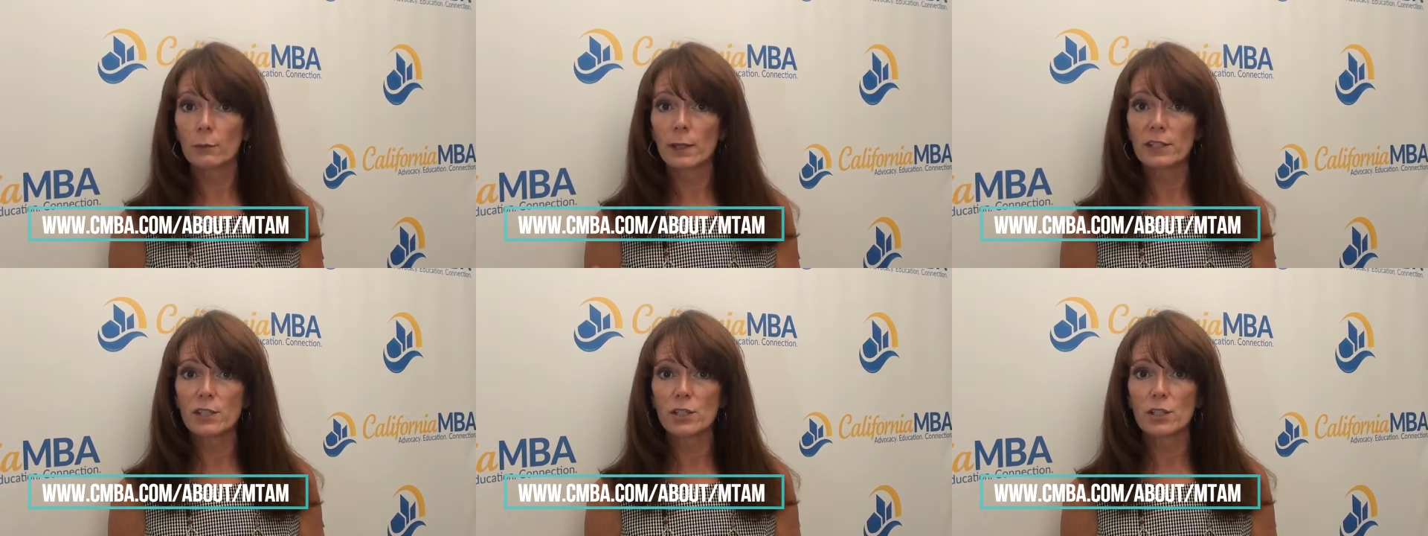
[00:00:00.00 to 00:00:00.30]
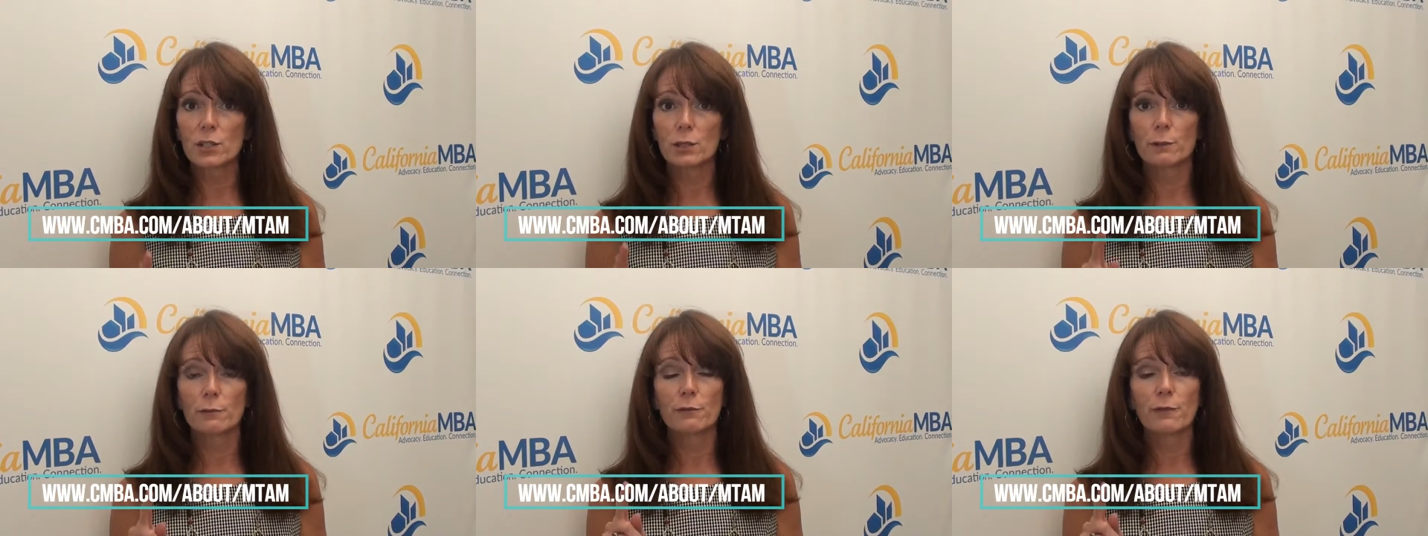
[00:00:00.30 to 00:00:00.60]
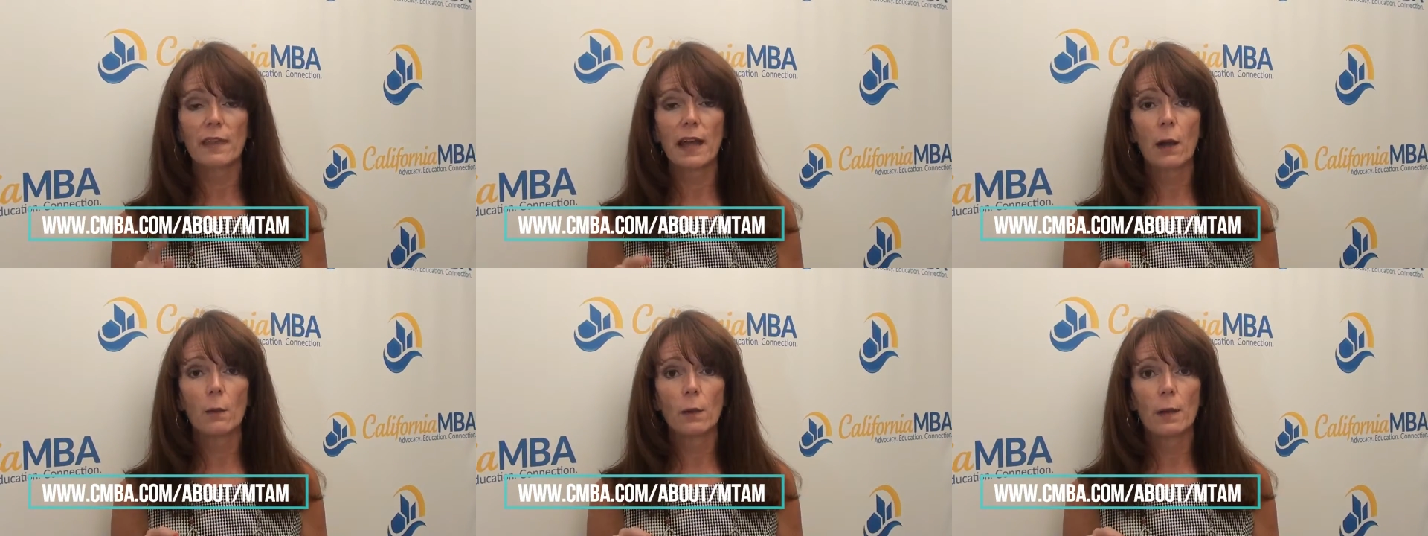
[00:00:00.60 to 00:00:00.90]
register
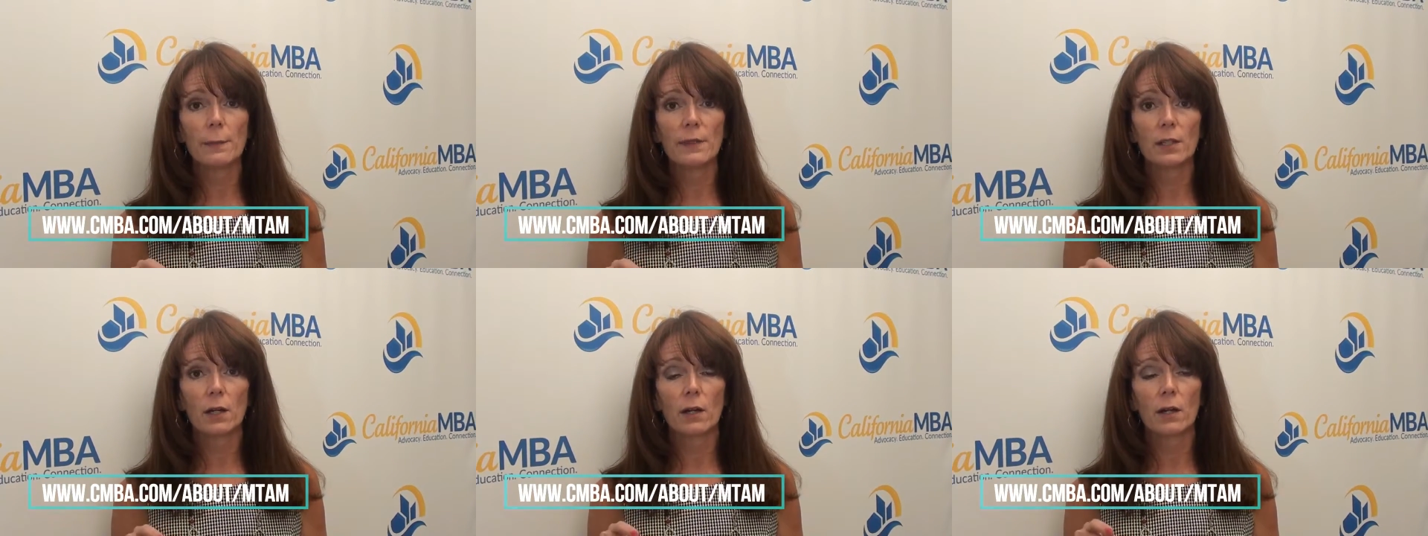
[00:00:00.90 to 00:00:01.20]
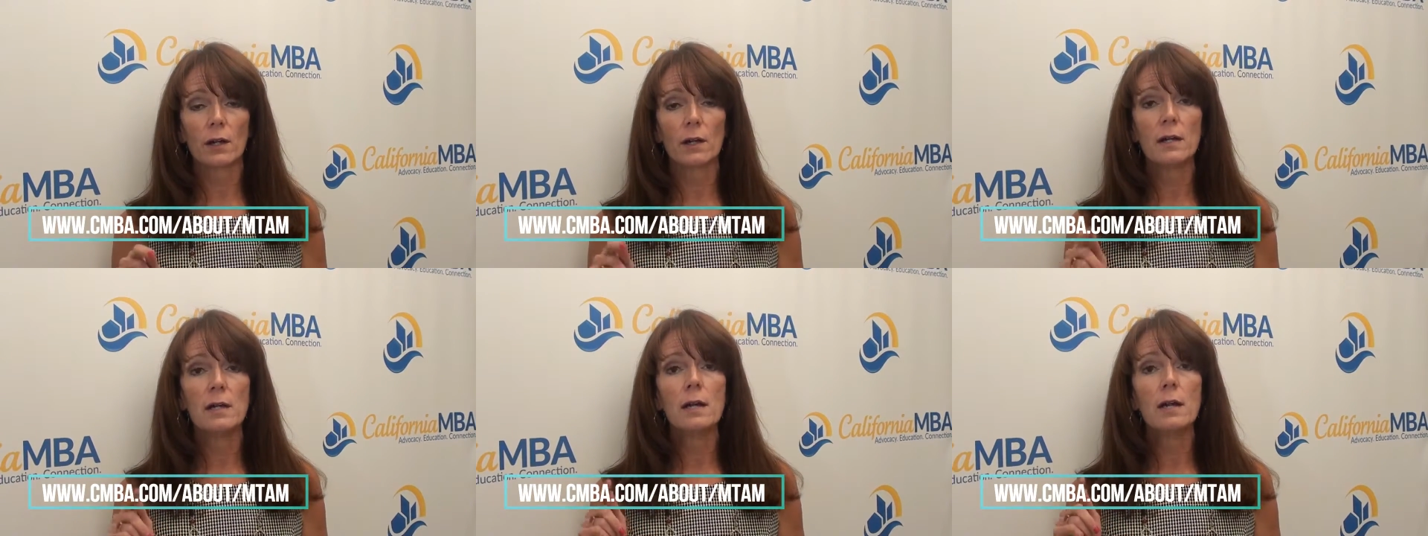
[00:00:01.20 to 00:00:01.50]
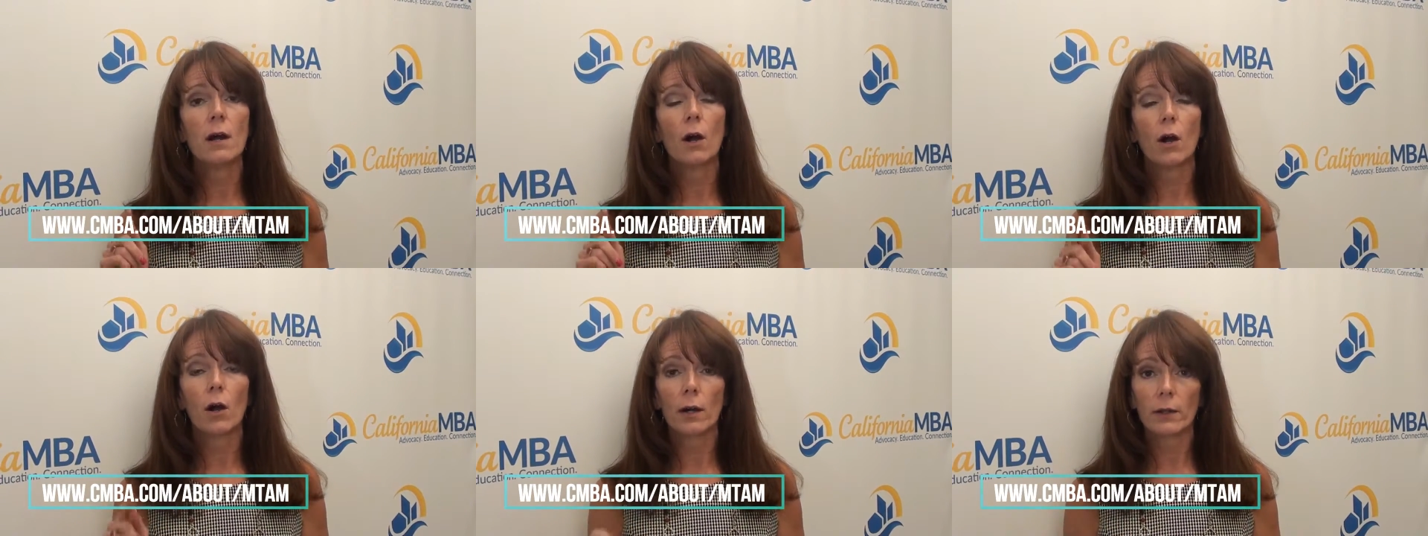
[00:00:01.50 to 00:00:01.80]
for that webinar
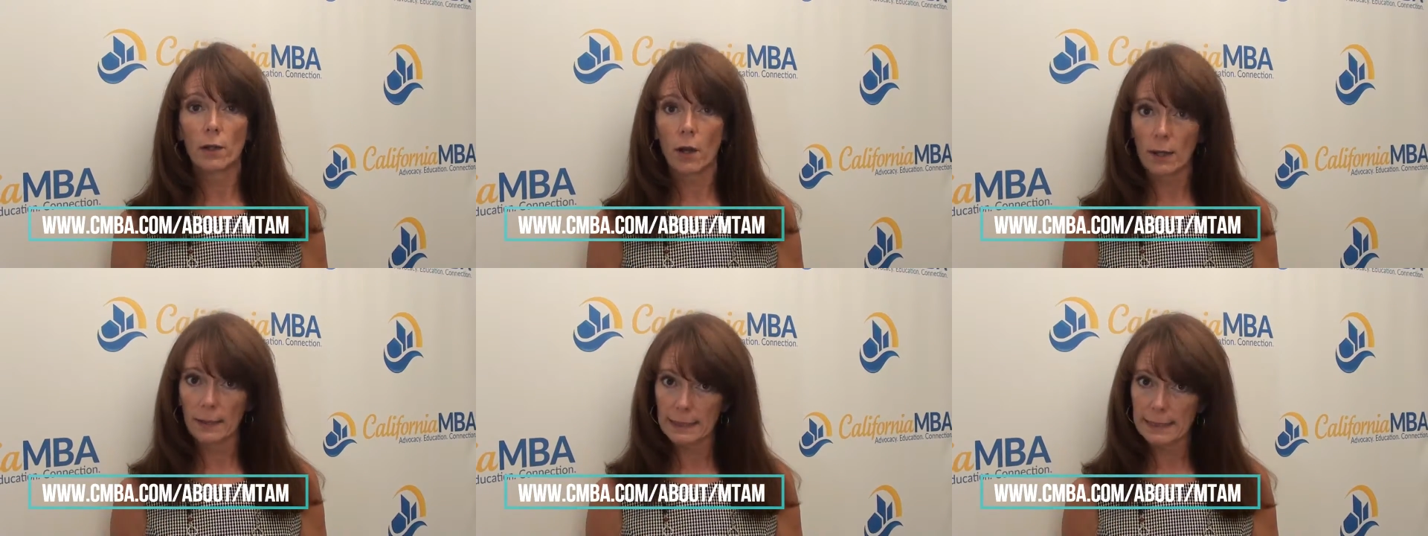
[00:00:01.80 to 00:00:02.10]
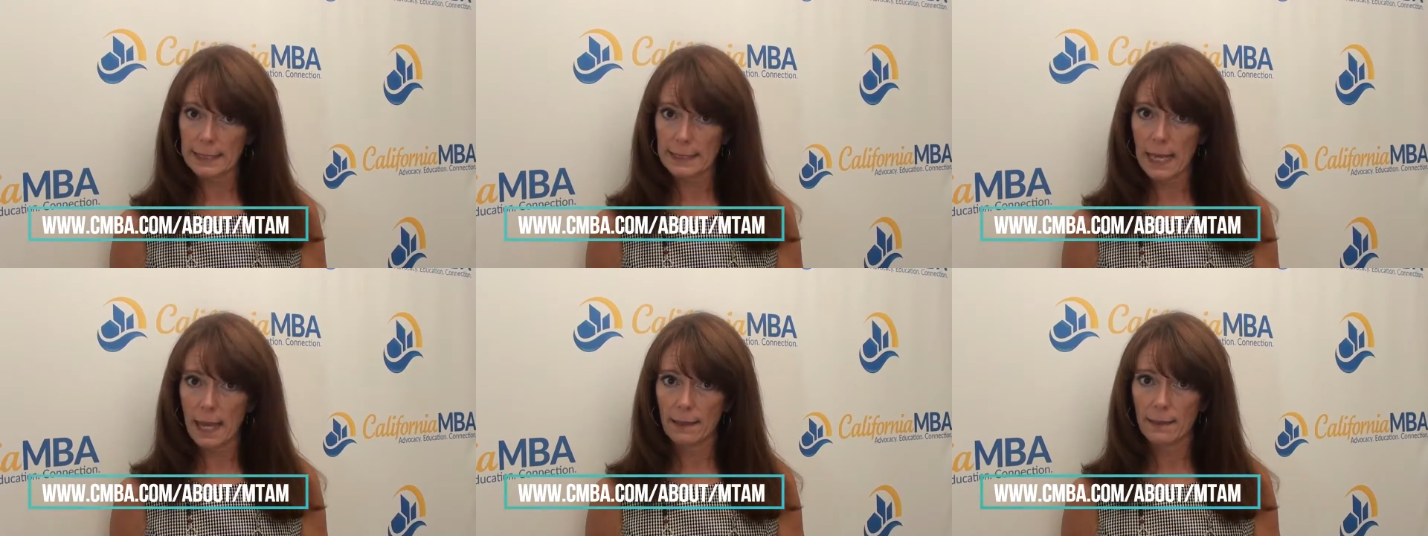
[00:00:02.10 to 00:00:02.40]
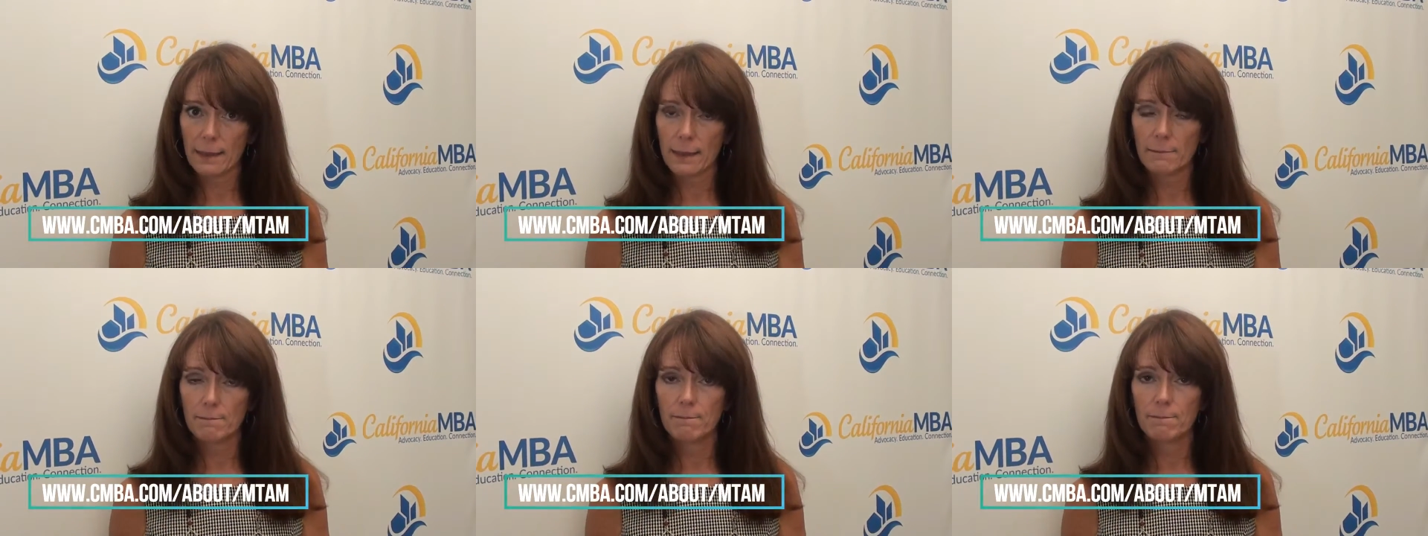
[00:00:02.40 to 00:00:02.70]
on August 10th.